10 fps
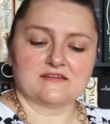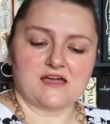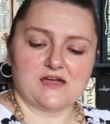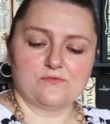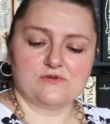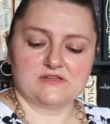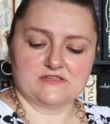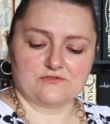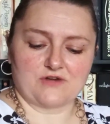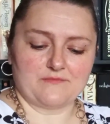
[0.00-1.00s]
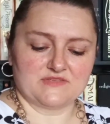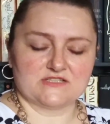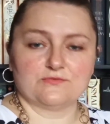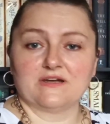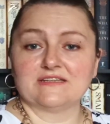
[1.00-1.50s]
I would grab
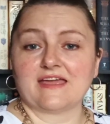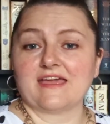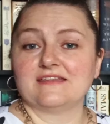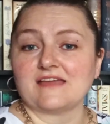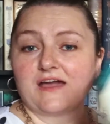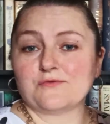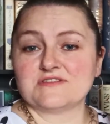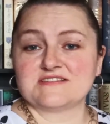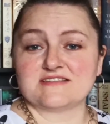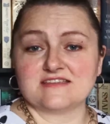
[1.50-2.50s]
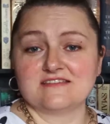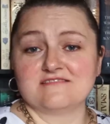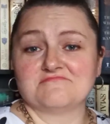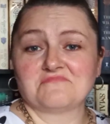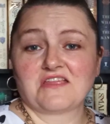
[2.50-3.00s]
this one and I would see